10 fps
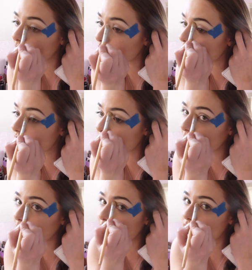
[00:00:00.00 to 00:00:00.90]
I always
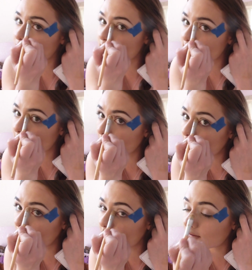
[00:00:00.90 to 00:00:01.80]
bring it in towards the
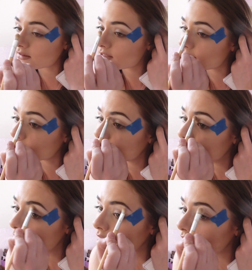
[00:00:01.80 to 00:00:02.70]
eye right there too.
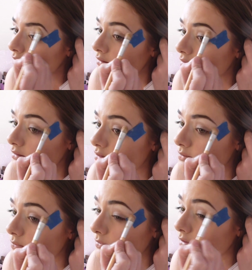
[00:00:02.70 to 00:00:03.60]

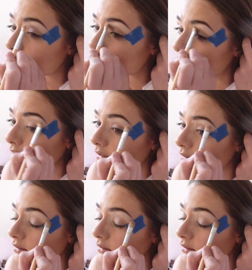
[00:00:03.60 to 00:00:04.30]
It's real pretty.